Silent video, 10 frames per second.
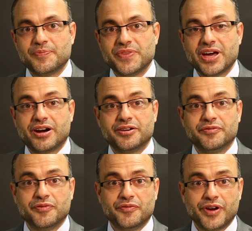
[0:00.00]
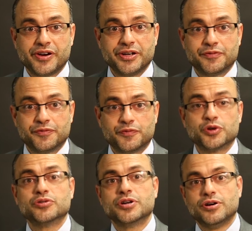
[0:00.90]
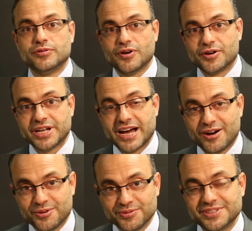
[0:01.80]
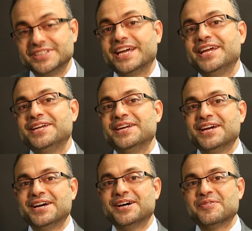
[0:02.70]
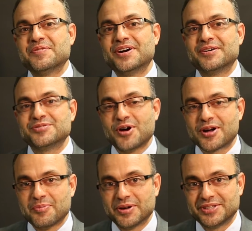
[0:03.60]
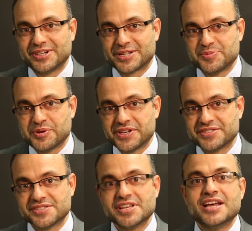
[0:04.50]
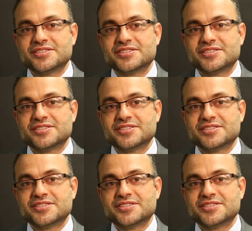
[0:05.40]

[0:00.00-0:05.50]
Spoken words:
that are very frugal on how they talk about their experiences.